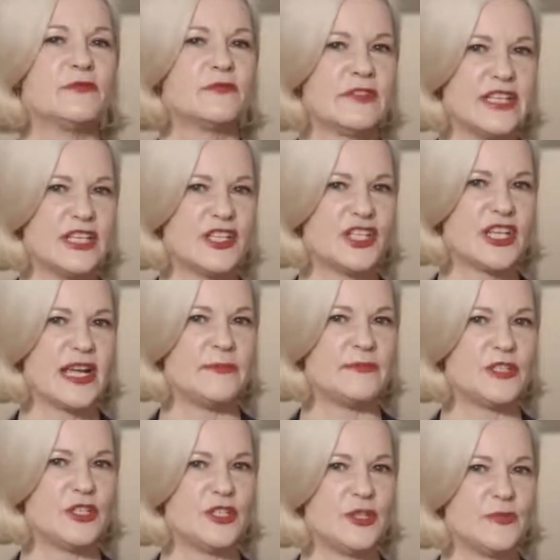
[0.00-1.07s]
reshaped
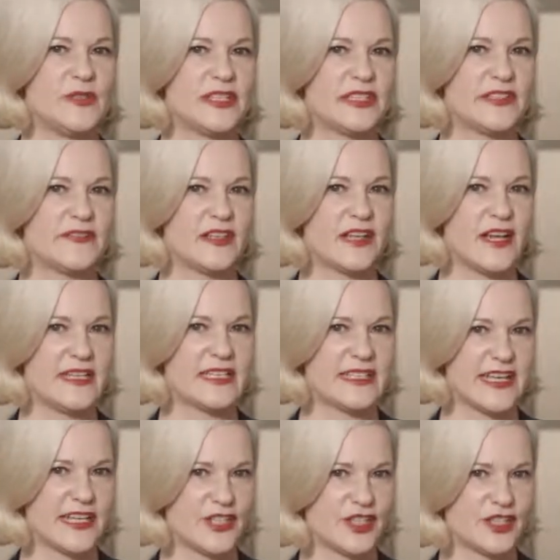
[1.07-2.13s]
human
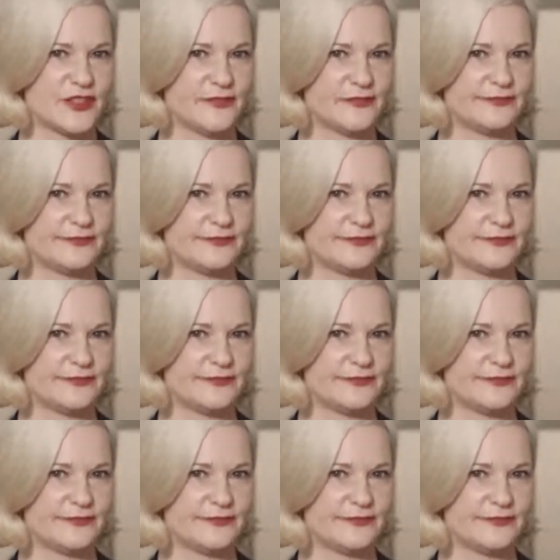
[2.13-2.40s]
civilization.